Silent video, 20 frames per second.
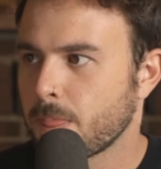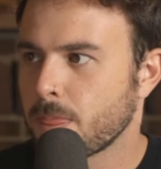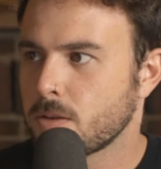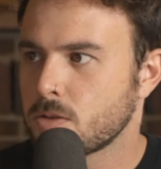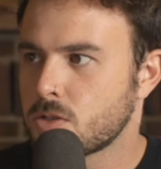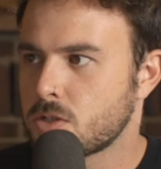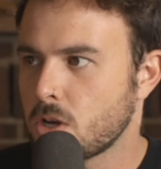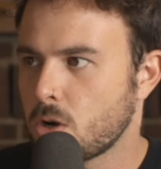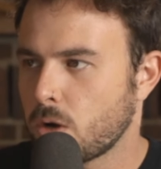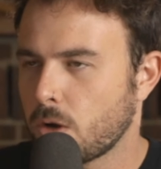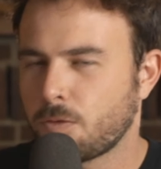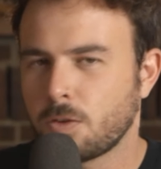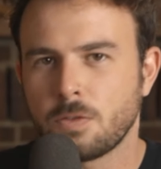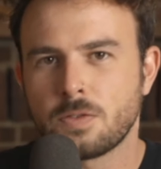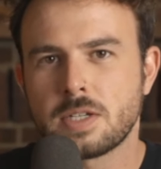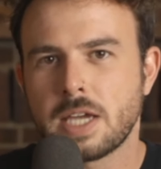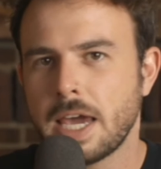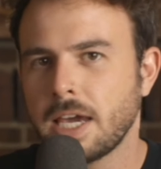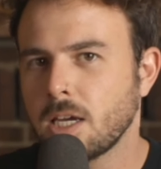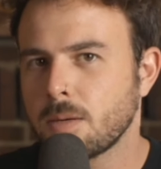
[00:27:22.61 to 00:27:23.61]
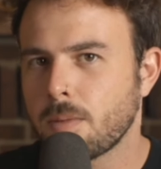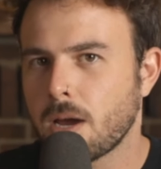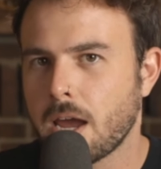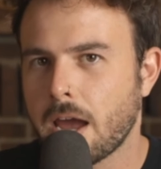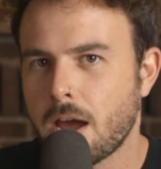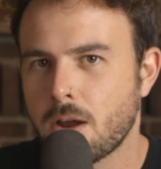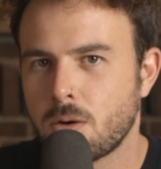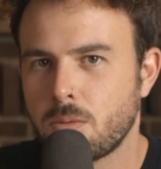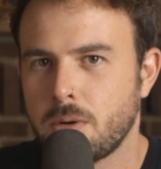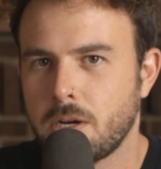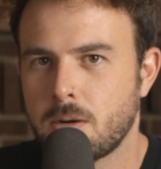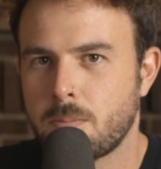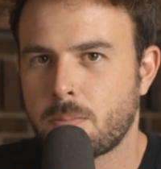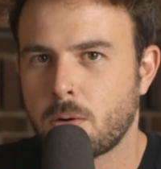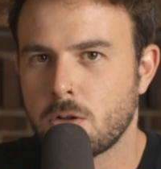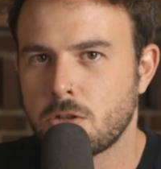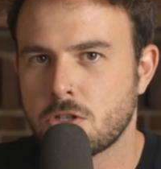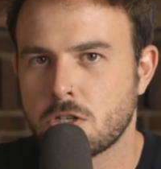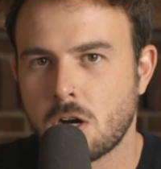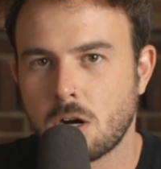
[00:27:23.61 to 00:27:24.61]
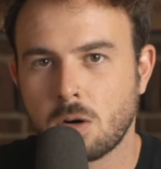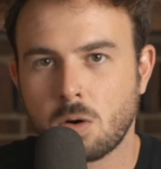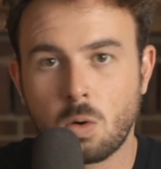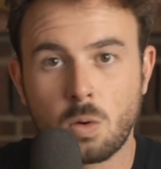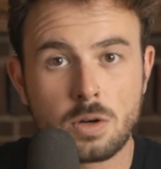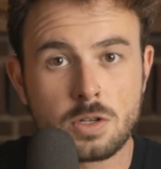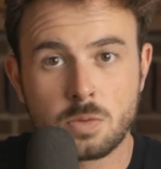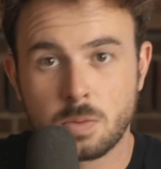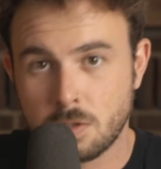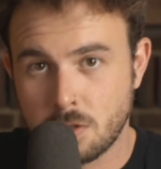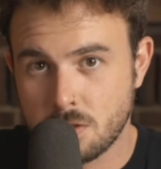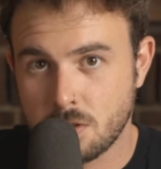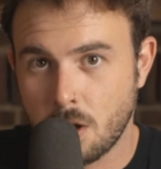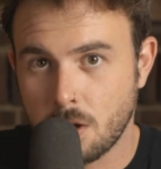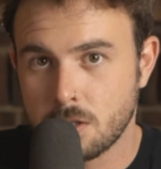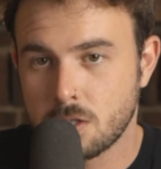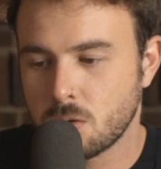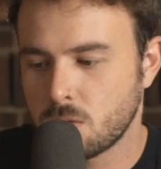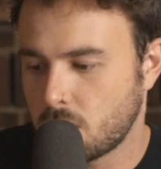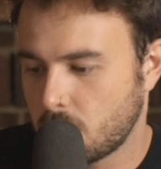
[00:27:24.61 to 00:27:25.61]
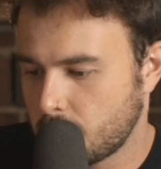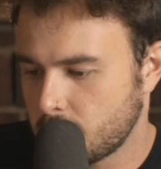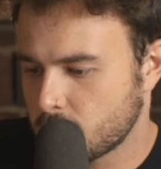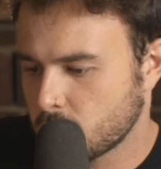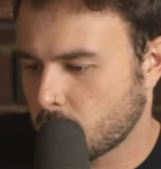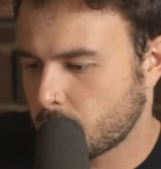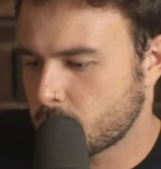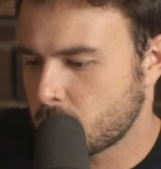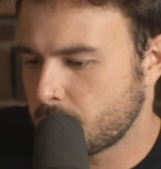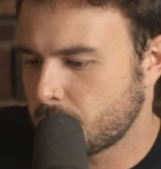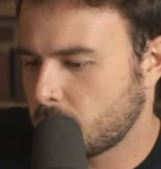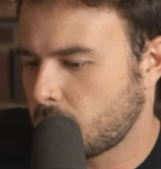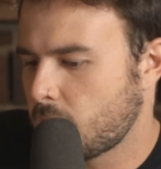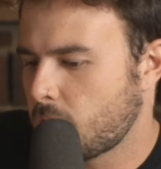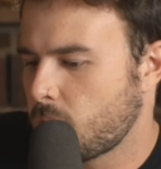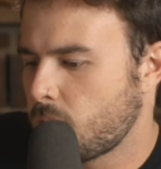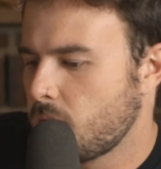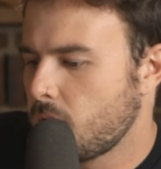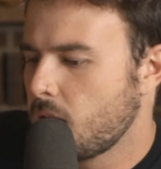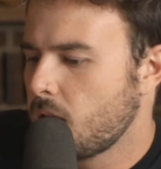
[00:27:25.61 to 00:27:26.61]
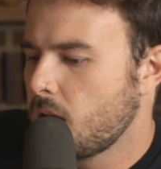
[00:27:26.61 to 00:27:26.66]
So if you've taken my How to Read a Birth Chart course, which is also in the description below,